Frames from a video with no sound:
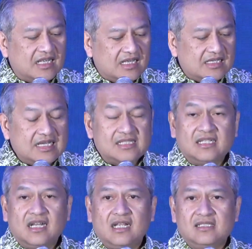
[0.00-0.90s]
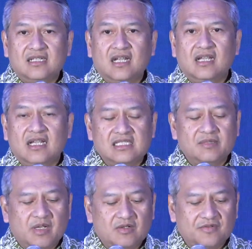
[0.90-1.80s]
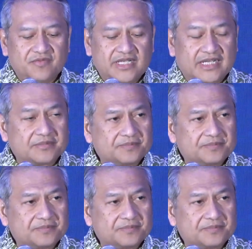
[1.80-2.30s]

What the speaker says: Yayasan Khazanah is about convening.